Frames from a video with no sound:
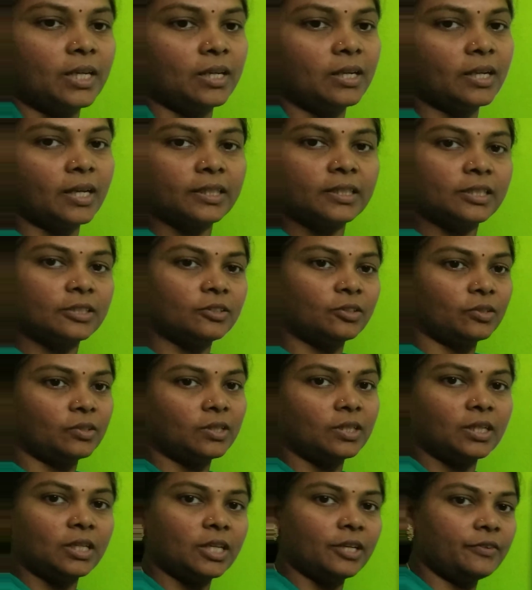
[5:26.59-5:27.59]
Like that you
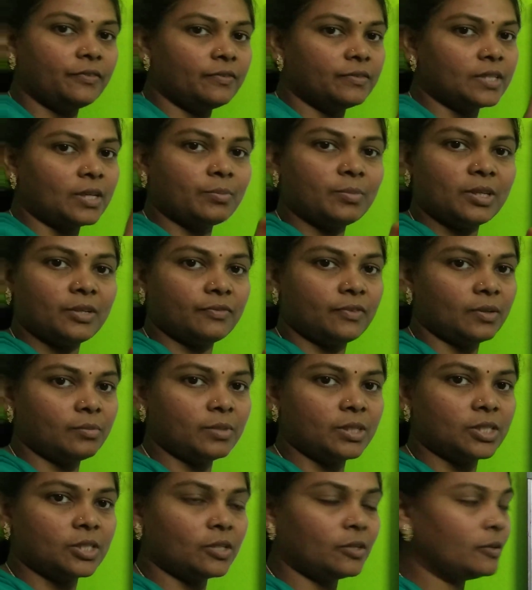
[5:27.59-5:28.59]
will give some
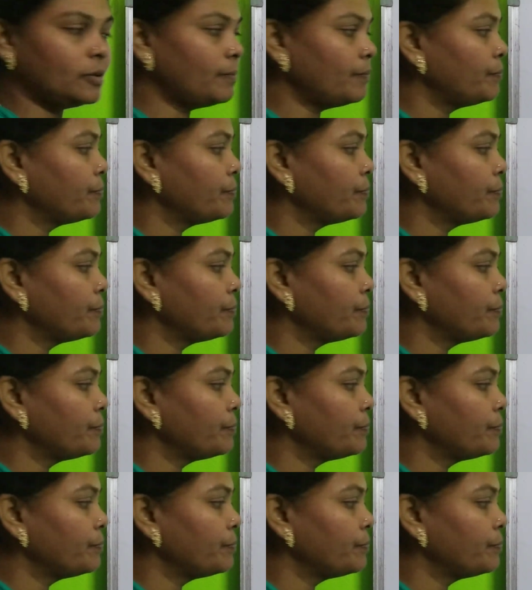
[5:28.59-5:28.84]
information now.